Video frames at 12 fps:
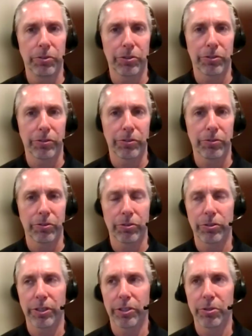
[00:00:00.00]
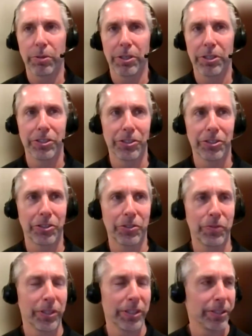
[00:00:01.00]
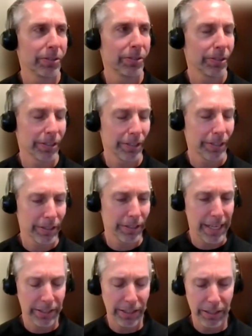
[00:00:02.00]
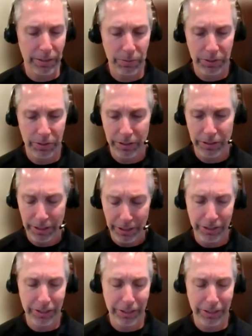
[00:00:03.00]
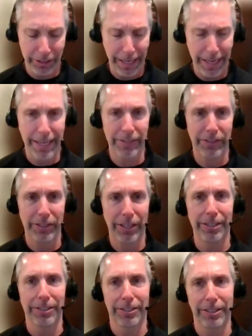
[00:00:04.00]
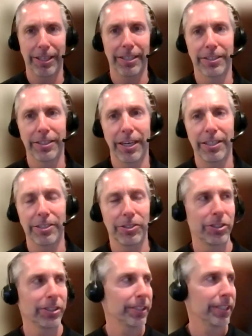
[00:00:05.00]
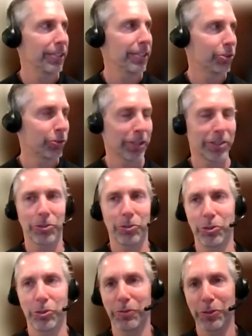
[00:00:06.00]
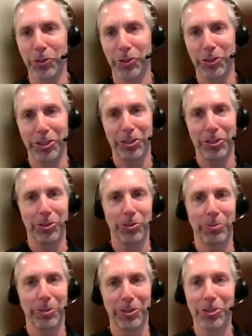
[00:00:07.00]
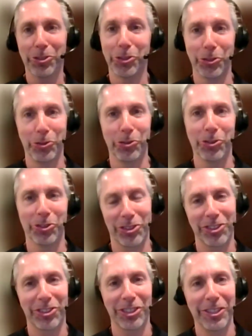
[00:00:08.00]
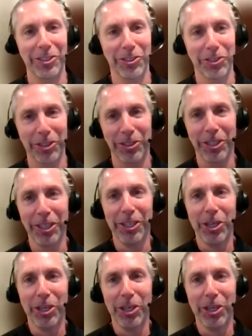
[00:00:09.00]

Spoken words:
those are great questions. It's funny. Last night I was just teaching a class on technology at Drexel University to a bunch of juniors and seniors, and